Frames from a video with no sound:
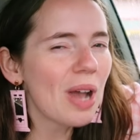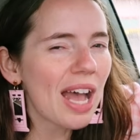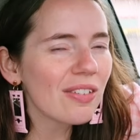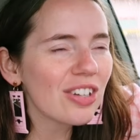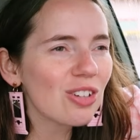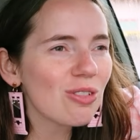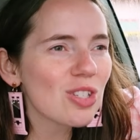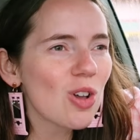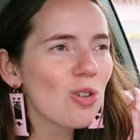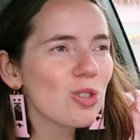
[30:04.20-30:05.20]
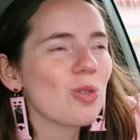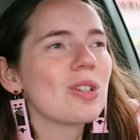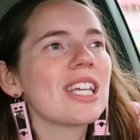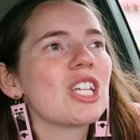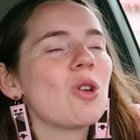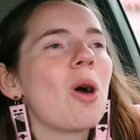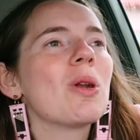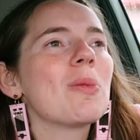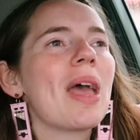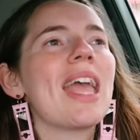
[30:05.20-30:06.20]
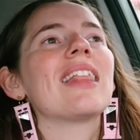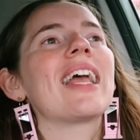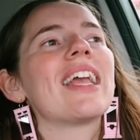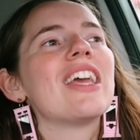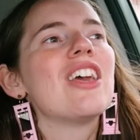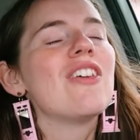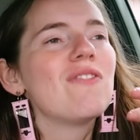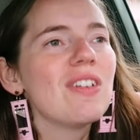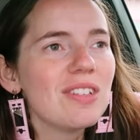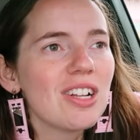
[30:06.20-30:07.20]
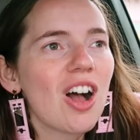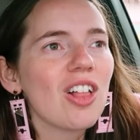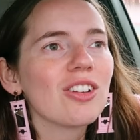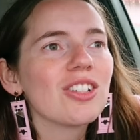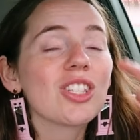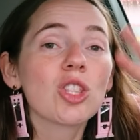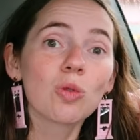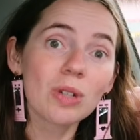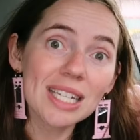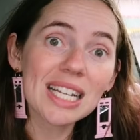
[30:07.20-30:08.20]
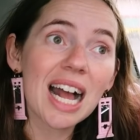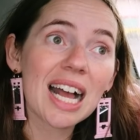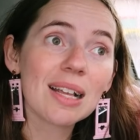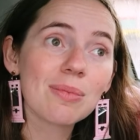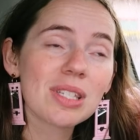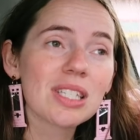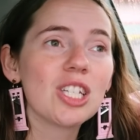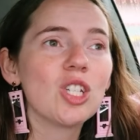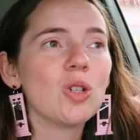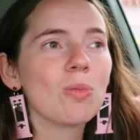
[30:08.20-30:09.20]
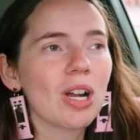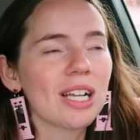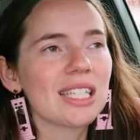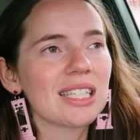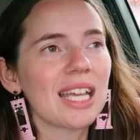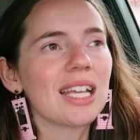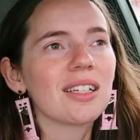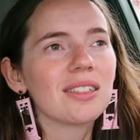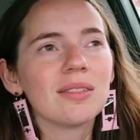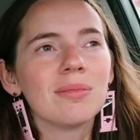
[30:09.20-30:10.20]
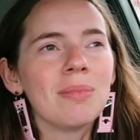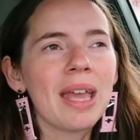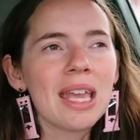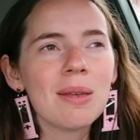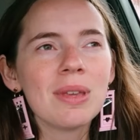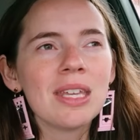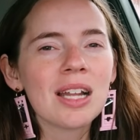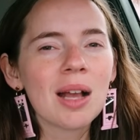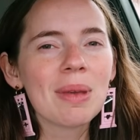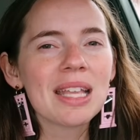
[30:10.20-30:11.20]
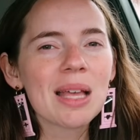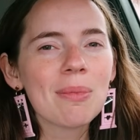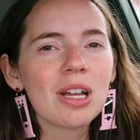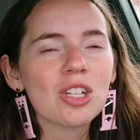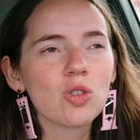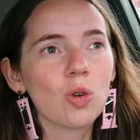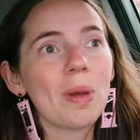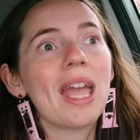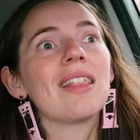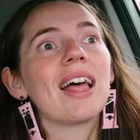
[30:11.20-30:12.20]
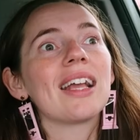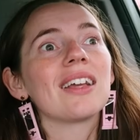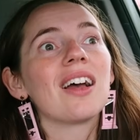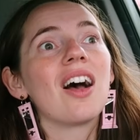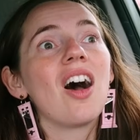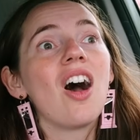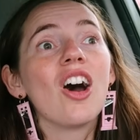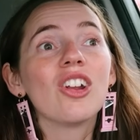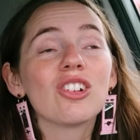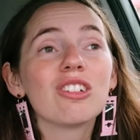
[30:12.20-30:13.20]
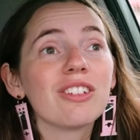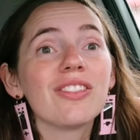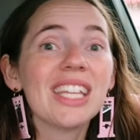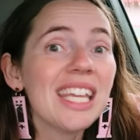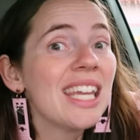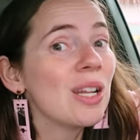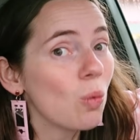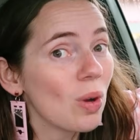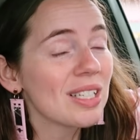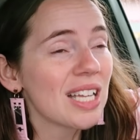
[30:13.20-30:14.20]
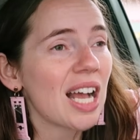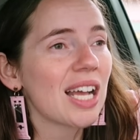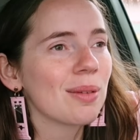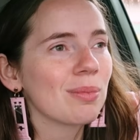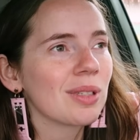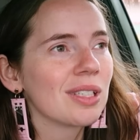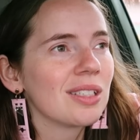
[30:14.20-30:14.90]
have good results. Or it's like, do I want to pay like $50 3 times to do markets and like maybe not make that much, or pay like $115 one time